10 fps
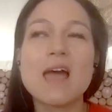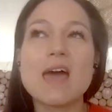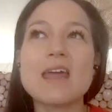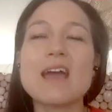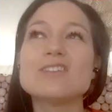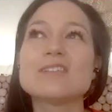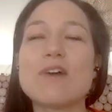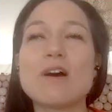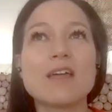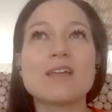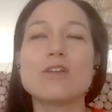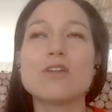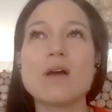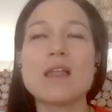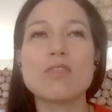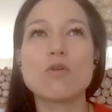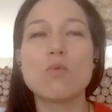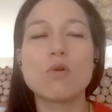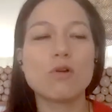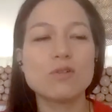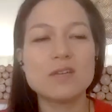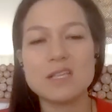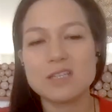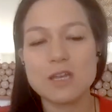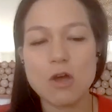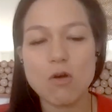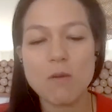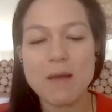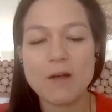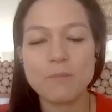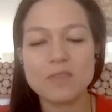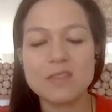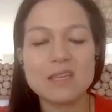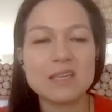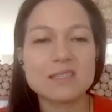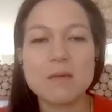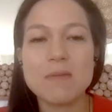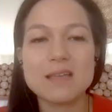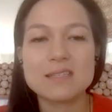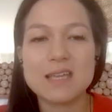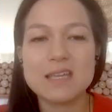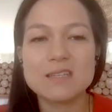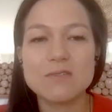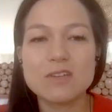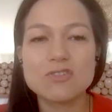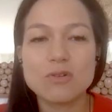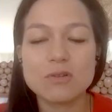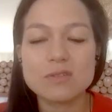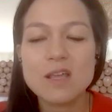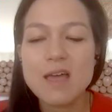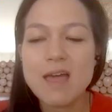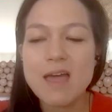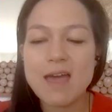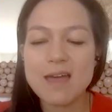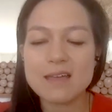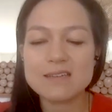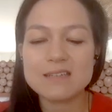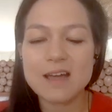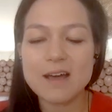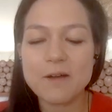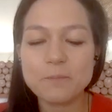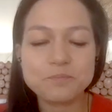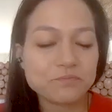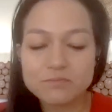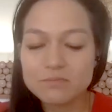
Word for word: And I just felt like, you know what, the world needs to know about these amazing individuals. And, um,